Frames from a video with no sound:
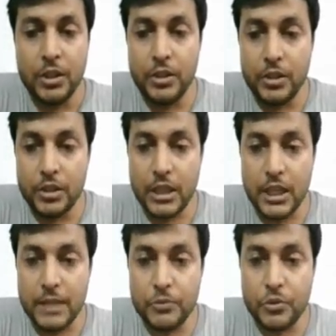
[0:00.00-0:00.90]
here
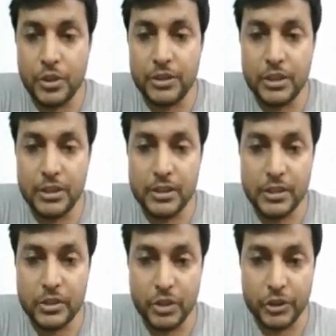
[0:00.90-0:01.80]
I am drawing these
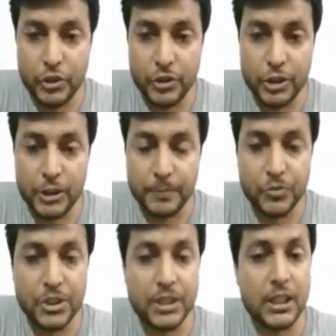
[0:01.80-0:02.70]
structures.
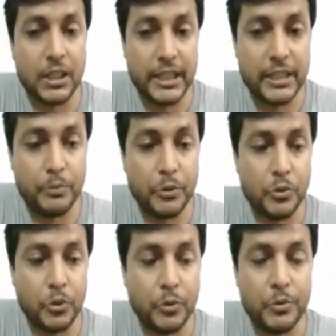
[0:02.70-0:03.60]
These are
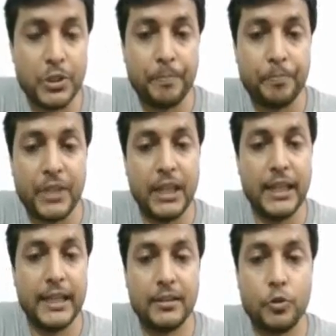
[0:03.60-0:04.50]
ribosomes,
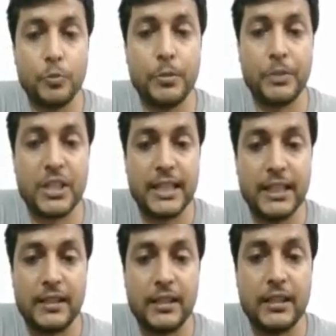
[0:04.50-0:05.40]
and to be
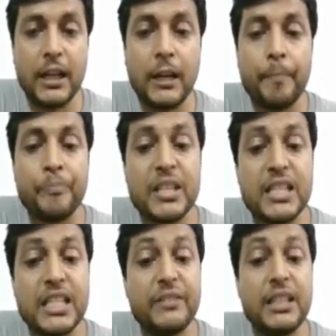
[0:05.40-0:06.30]
precise, these are
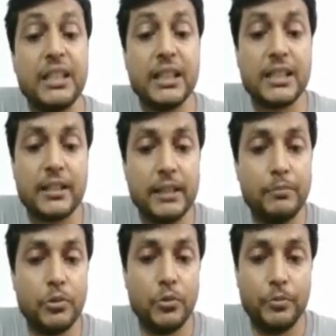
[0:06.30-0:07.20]
70S
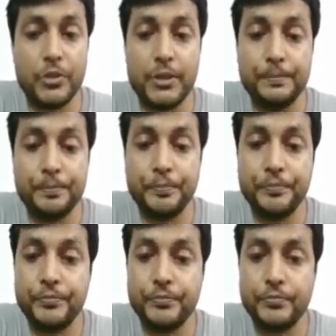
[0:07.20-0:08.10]
ribosomes.
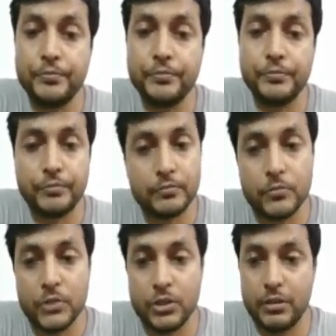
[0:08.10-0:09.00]

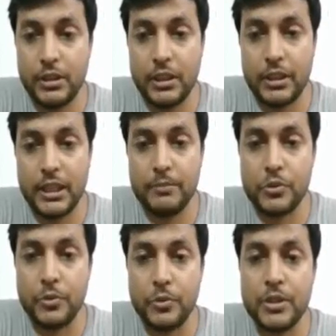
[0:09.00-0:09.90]
So there are
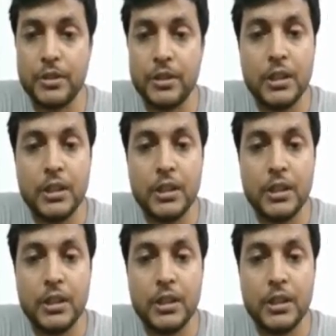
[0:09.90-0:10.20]
ribosomes.